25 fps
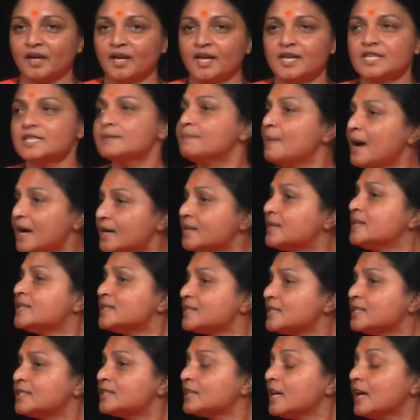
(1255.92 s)

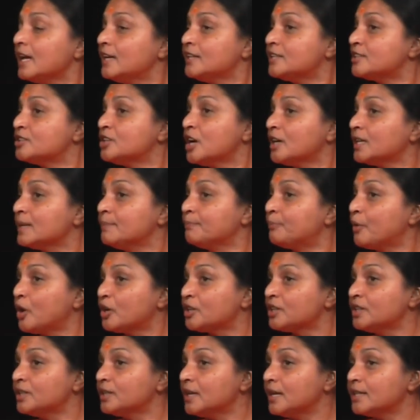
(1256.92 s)
Smartness is, it's not
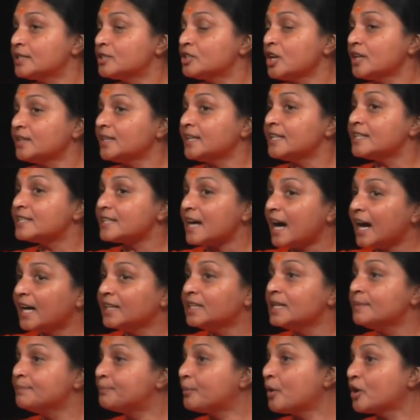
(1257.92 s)
important, it's not that it's
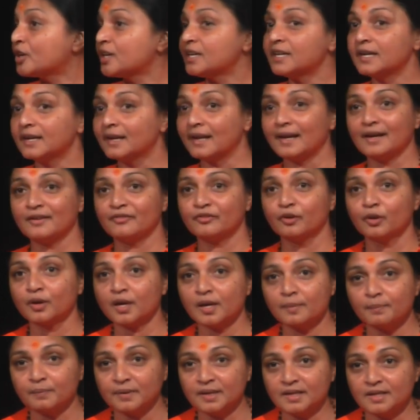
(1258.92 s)
unimportant in life,
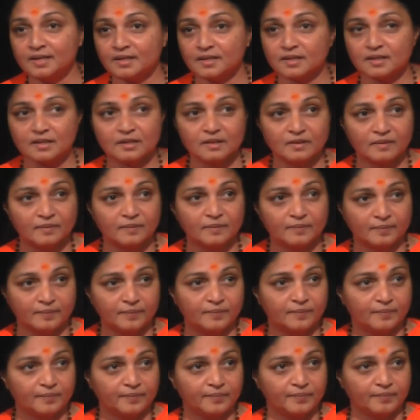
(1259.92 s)
okay, please.
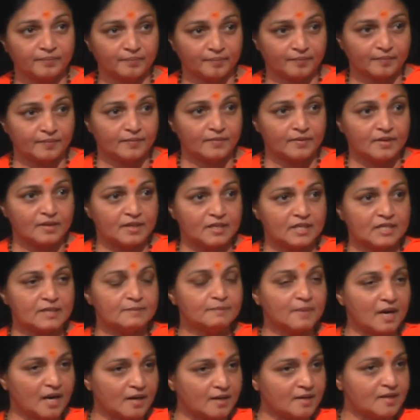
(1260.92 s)

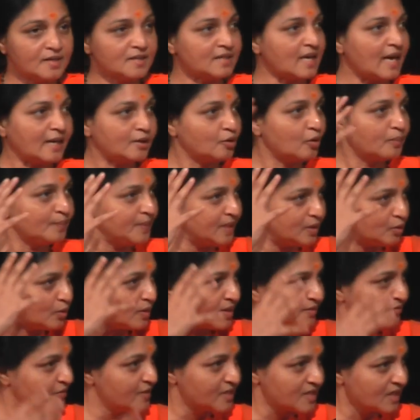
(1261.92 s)
Smartness, I don't mean
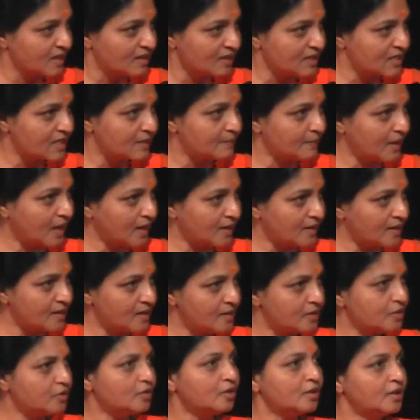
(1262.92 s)
only physical
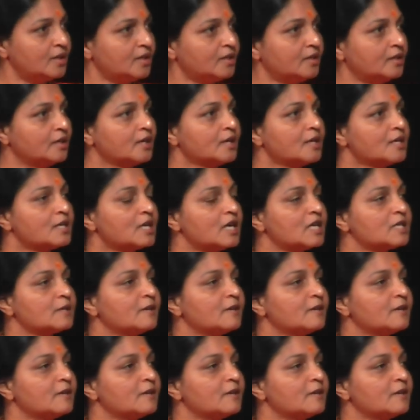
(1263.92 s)
smartness, you know, a, a,